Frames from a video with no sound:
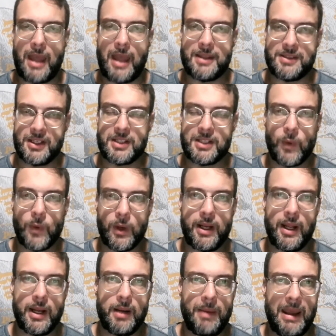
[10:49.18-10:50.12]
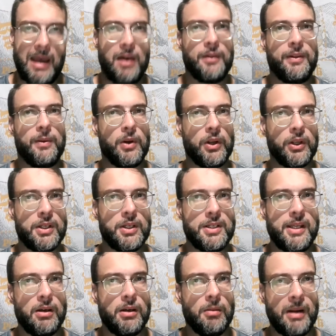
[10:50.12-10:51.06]
at $6.49 a pound, they were a
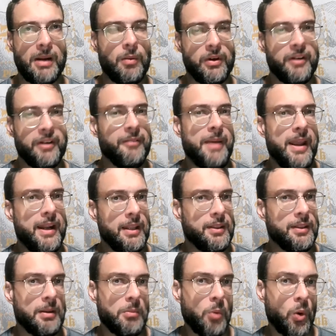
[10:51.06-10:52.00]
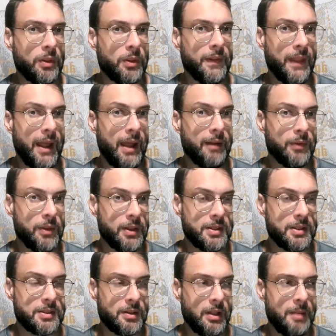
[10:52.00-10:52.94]
good deal, but I wouldn't have paid anything more than that for
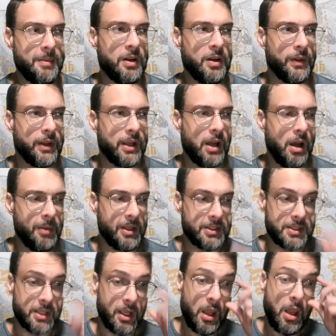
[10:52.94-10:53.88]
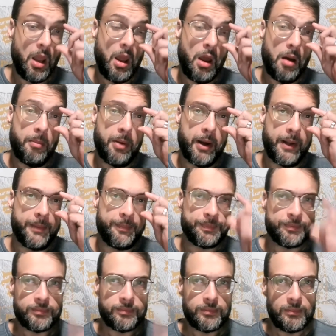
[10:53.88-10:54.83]
these. So let me know in the comments, but
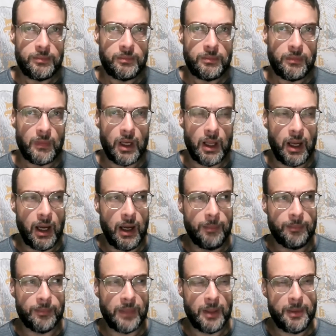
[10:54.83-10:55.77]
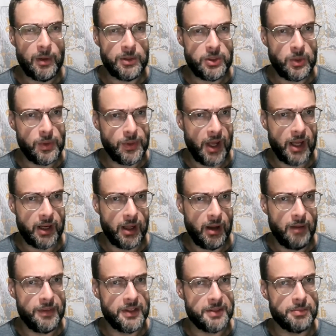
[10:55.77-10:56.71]
let me know what you thought
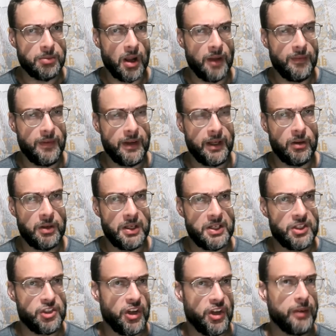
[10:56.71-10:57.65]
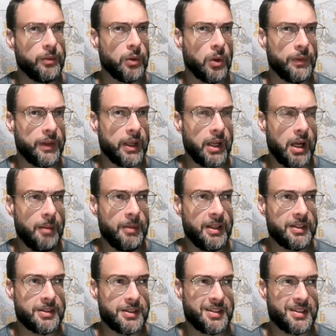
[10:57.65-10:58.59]
of this video in general in the
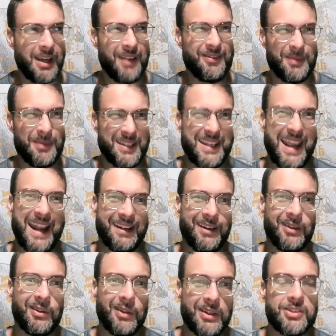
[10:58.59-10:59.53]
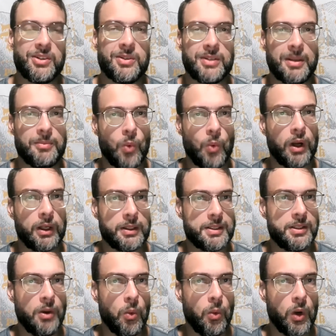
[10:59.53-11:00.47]
comments, aside from the technical issues. I'm
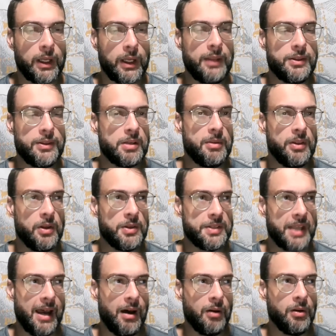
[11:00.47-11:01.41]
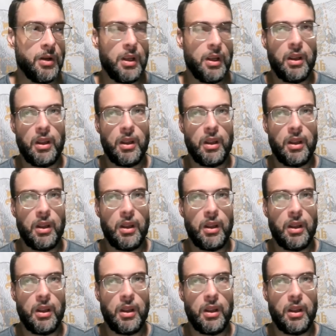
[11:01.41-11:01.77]
still working some of those out,